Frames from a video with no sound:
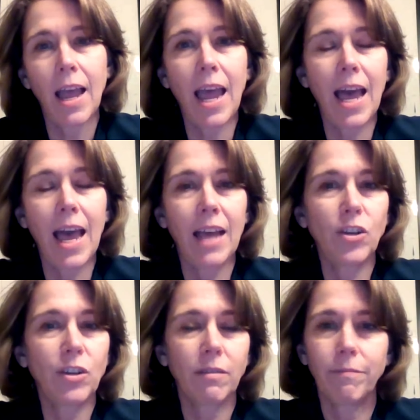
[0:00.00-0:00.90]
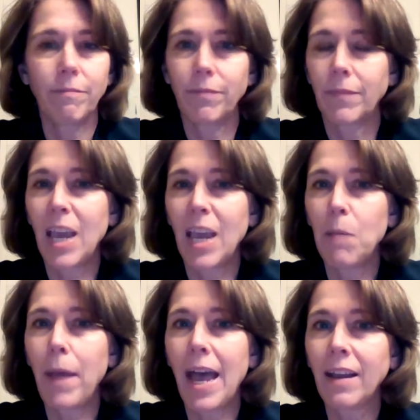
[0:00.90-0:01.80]
and came
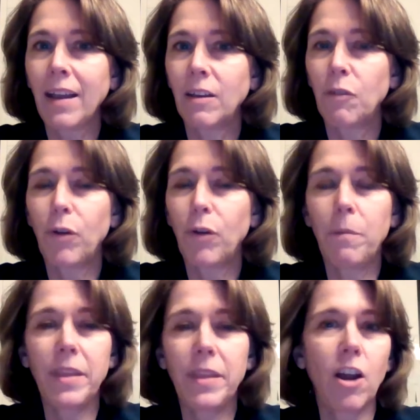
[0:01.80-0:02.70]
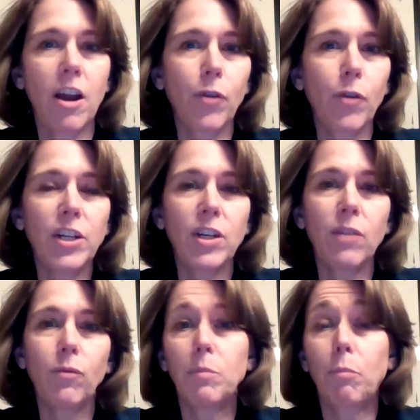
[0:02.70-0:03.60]
back from the
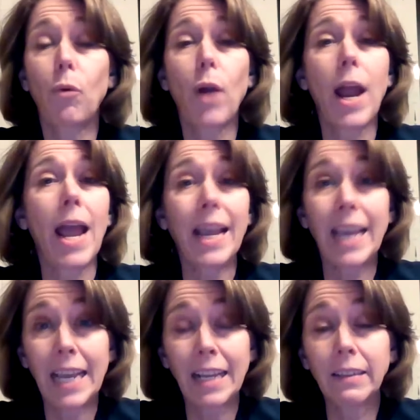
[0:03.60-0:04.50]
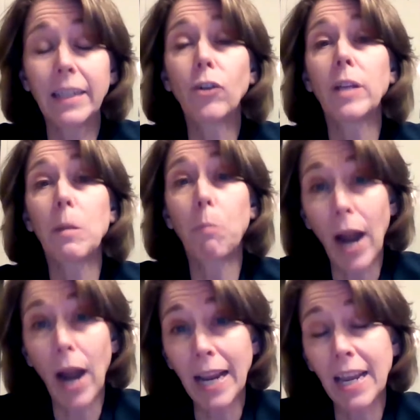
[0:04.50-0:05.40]
inauguration, was bragging, literally
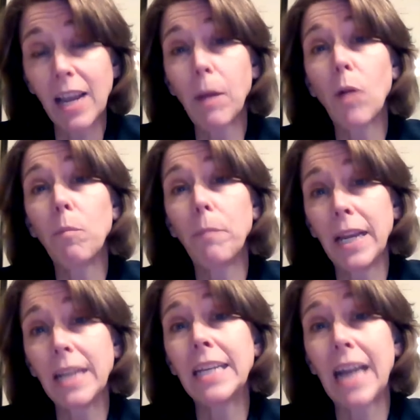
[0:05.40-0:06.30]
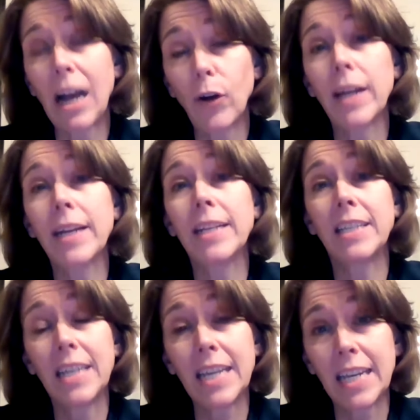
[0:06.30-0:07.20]
bragging about being down on
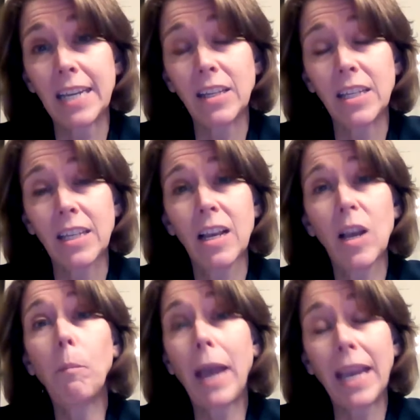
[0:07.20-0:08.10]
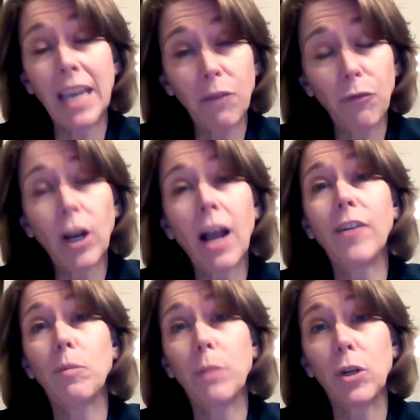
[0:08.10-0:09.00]
his knees, begging for
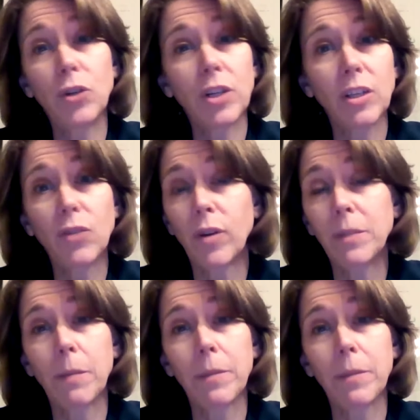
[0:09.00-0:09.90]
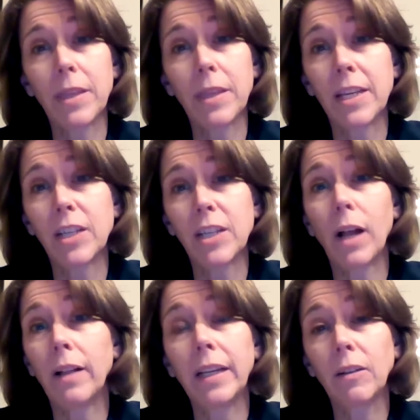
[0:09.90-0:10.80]
contributions from some of these
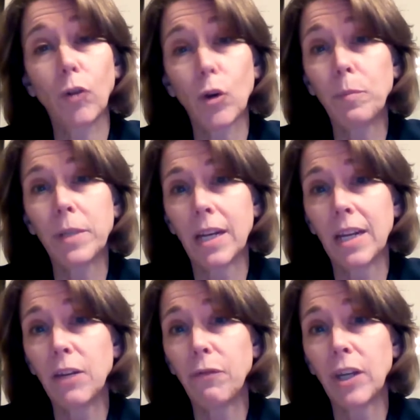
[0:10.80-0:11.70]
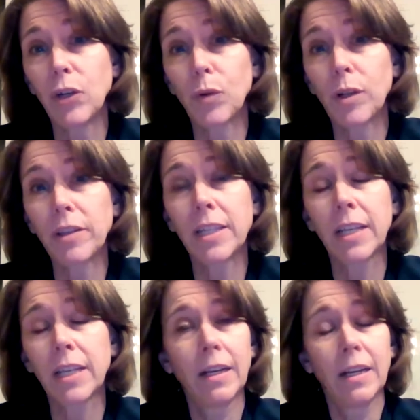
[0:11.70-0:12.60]
well-heeled groups and individuals.
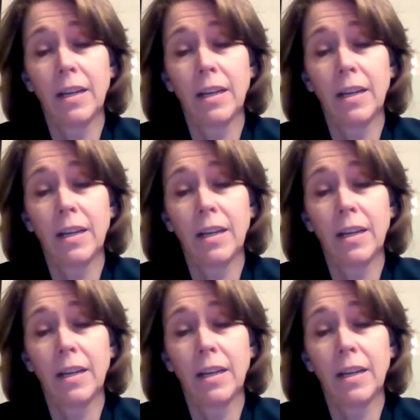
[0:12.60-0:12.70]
